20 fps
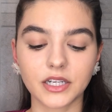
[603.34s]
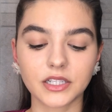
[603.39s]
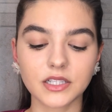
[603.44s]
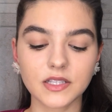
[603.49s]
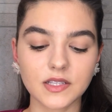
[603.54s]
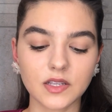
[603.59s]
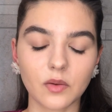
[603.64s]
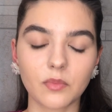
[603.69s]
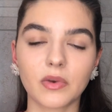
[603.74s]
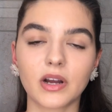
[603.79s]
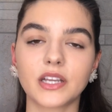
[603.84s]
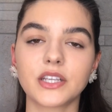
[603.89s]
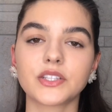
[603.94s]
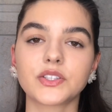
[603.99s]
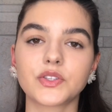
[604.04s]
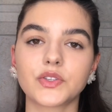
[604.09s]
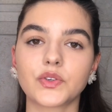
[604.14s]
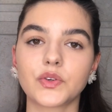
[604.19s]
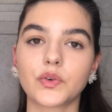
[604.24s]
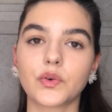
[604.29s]
earned some money
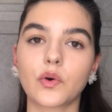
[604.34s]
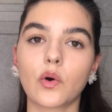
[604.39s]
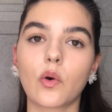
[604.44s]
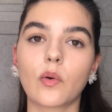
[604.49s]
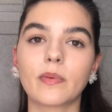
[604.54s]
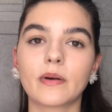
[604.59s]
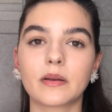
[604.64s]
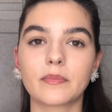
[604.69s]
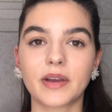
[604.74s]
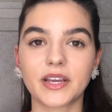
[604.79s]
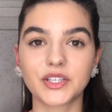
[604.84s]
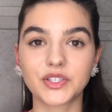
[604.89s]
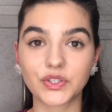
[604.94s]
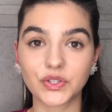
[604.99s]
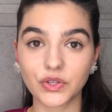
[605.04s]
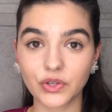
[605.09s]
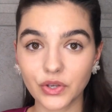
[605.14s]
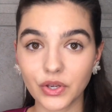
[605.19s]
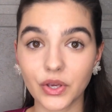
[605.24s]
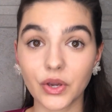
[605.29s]
to open my
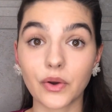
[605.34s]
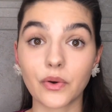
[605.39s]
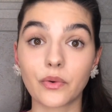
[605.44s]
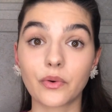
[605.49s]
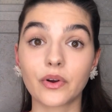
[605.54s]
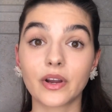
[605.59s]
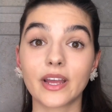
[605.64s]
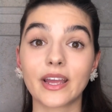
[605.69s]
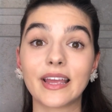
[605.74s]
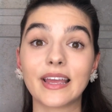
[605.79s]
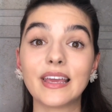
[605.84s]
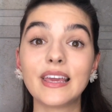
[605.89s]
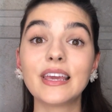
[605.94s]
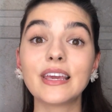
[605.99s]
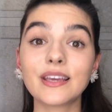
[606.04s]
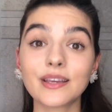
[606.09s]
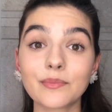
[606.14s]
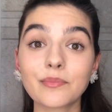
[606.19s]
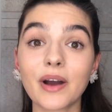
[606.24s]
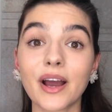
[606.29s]
studio
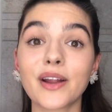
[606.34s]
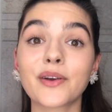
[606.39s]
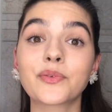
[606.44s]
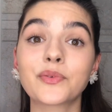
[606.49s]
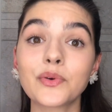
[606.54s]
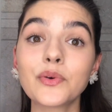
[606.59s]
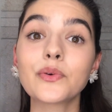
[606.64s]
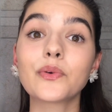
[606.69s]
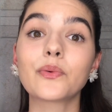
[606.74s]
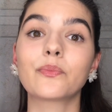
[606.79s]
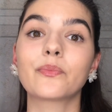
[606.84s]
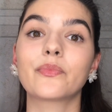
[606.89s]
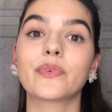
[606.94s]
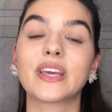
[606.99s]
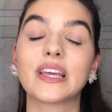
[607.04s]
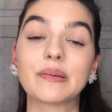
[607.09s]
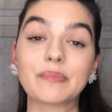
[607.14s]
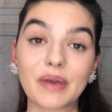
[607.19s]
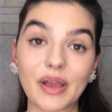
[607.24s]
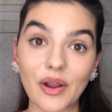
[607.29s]
in my room,
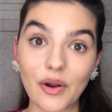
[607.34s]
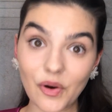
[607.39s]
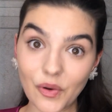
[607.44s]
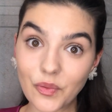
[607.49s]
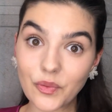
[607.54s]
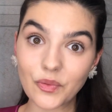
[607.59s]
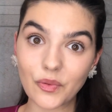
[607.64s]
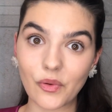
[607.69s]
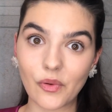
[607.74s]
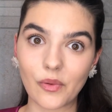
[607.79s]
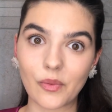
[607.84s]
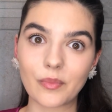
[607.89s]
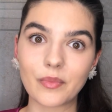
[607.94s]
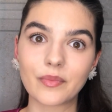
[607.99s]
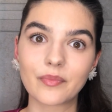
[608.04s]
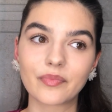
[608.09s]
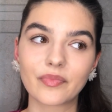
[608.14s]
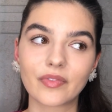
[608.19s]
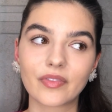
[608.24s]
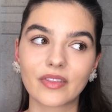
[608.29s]
in my own room,
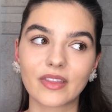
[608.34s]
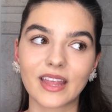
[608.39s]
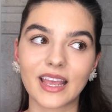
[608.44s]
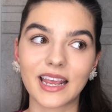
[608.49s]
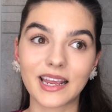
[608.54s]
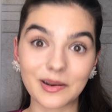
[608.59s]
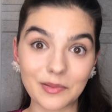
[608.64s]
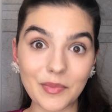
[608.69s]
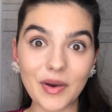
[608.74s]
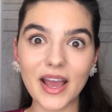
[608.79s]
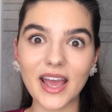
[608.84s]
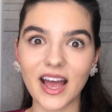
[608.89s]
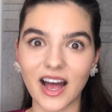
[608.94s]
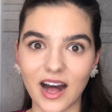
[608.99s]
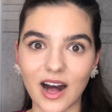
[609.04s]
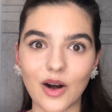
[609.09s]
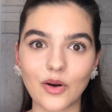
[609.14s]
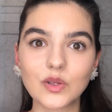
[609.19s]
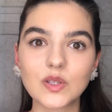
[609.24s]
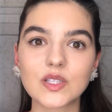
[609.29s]
in my
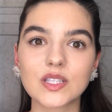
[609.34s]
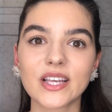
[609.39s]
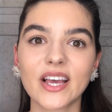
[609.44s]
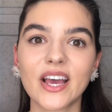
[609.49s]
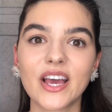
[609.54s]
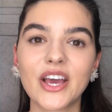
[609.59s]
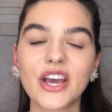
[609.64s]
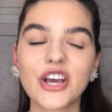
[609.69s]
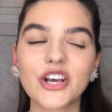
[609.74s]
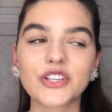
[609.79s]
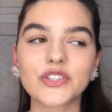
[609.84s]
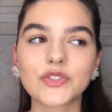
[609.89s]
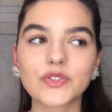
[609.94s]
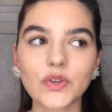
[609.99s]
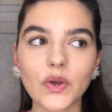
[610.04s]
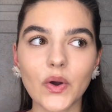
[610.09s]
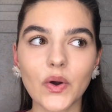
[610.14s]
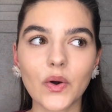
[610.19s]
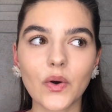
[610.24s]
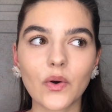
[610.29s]
house.
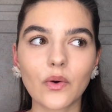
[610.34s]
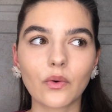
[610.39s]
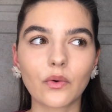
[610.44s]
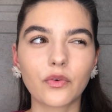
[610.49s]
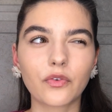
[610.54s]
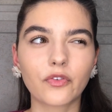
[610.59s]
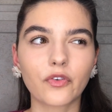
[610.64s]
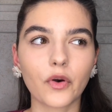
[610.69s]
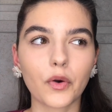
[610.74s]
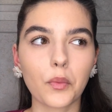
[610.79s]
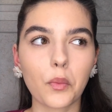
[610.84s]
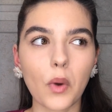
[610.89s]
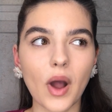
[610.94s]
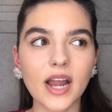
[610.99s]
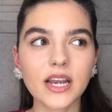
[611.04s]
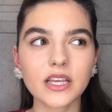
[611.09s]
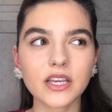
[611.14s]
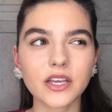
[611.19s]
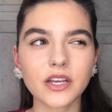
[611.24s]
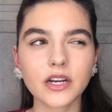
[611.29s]
So for
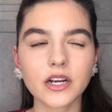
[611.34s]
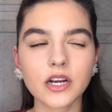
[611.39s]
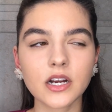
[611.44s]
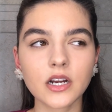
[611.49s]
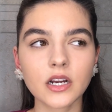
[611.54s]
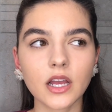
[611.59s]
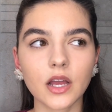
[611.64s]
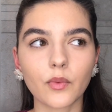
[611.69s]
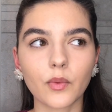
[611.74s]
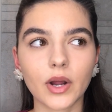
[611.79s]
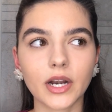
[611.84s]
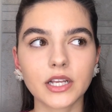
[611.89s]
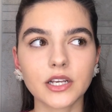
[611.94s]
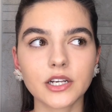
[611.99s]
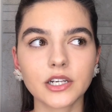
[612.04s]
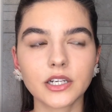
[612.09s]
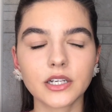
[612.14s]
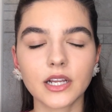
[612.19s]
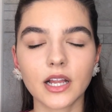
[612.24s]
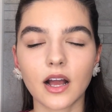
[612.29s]
1 year, 1.5
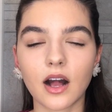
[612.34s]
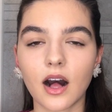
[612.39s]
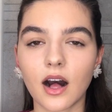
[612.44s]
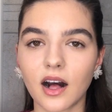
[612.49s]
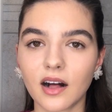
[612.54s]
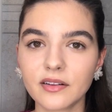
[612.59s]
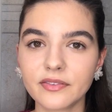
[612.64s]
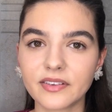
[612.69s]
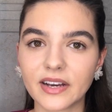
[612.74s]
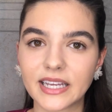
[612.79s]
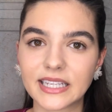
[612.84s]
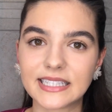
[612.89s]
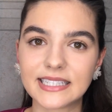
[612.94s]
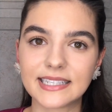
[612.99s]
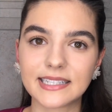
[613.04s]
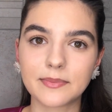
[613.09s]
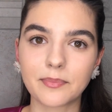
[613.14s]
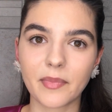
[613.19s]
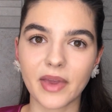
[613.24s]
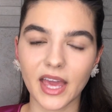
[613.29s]
years, I
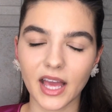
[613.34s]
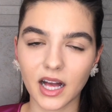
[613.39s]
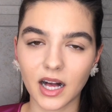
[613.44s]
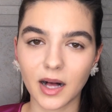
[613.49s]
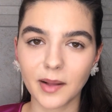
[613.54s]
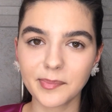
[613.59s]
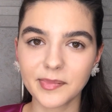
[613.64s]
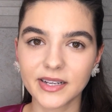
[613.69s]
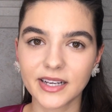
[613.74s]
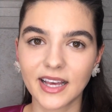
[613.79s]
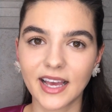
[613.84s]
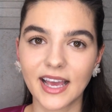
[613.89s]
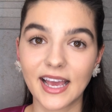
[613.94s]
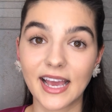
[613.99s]
did makeup